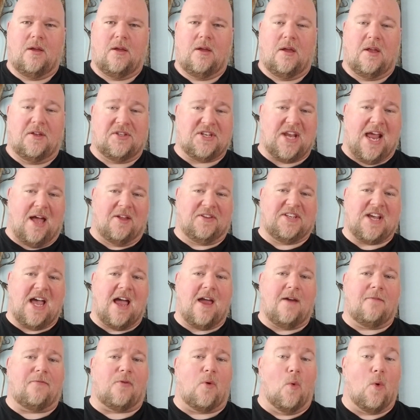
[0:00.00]
It's now
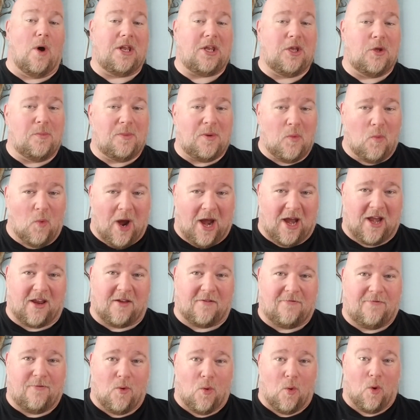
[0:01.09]
time for what you've been waiting
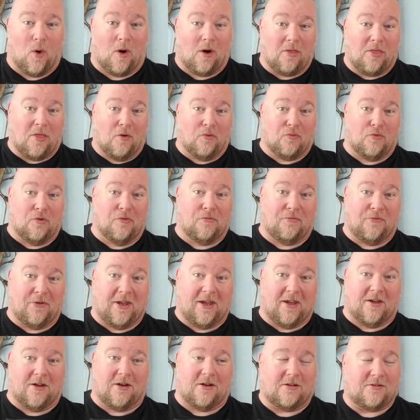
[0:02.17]
for, the
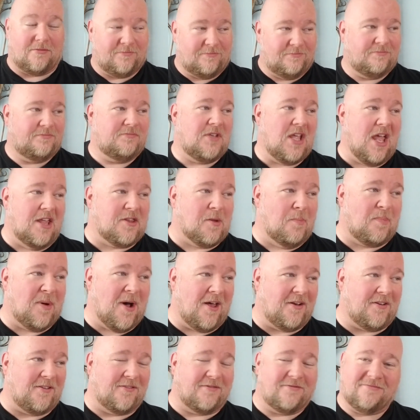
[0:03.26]
reveal. Hit the
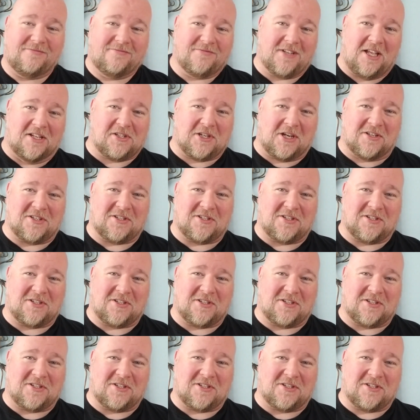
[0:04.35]
button. Let's get